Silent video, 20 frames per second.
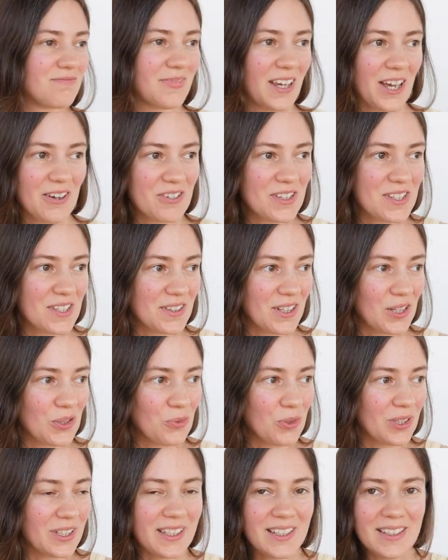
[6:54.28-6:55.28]
everything that
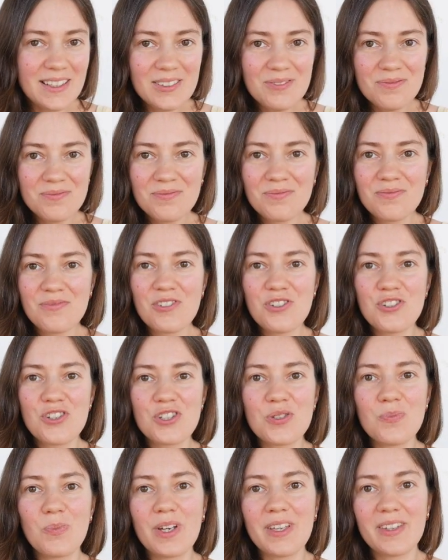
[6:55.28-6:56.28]
we need
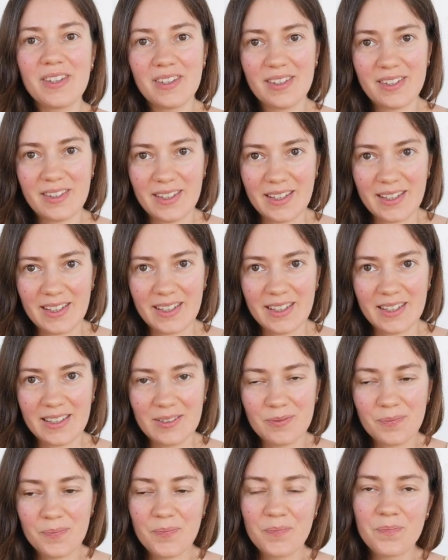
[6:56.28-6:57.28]
just by
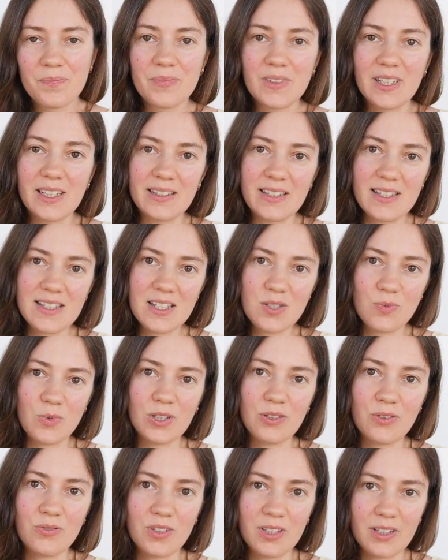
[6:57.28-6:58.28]
thinking. And this is
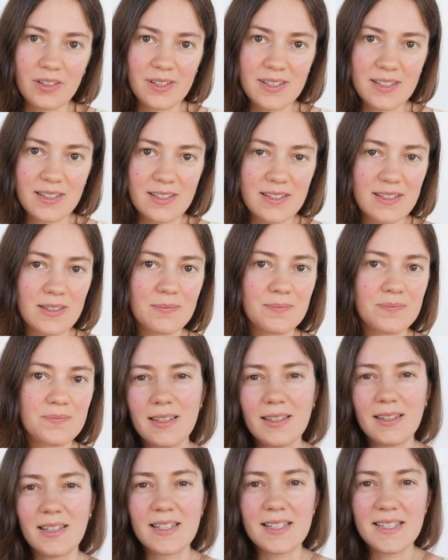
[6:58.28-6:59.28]
one of the reasons.
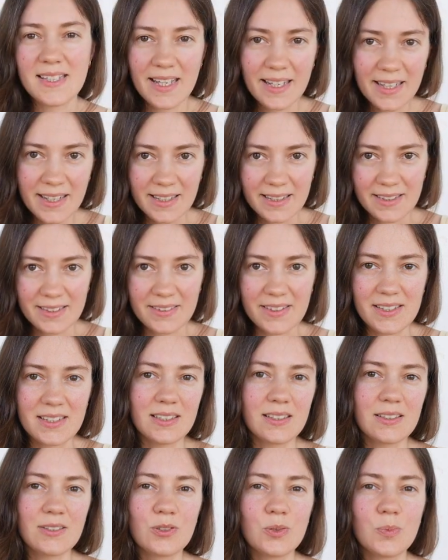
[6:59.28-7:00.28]
The second
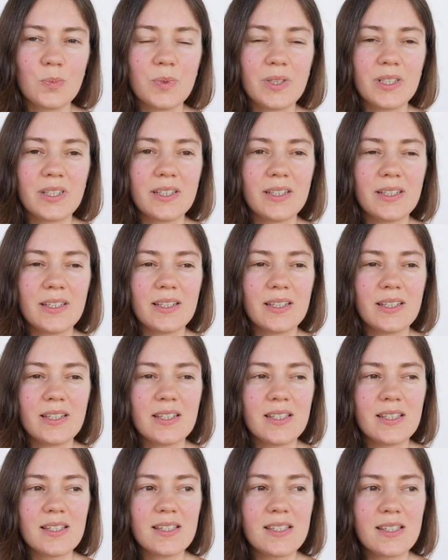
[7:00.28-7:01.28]
reason could be
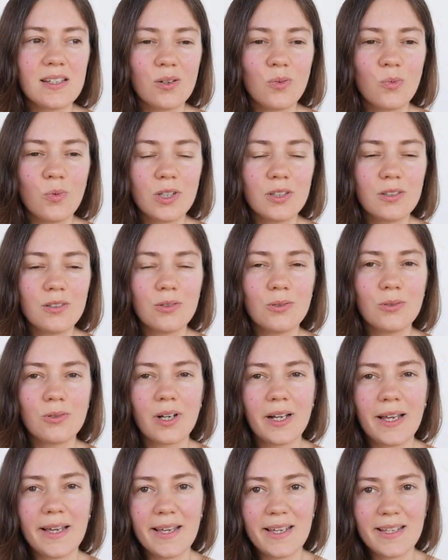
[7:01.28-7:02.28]
is when
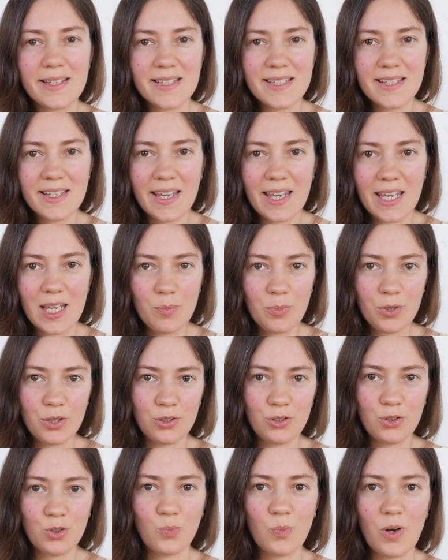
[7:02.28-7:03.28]
you're
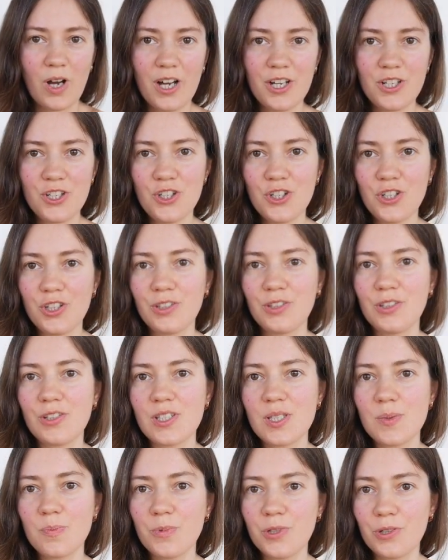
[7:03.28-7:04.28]
escaping too much in the
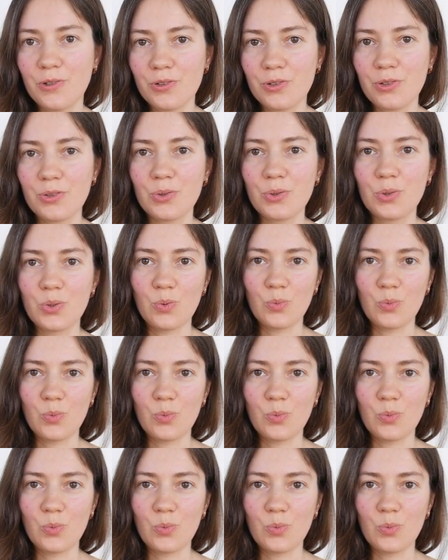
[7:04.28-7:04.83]
spiritual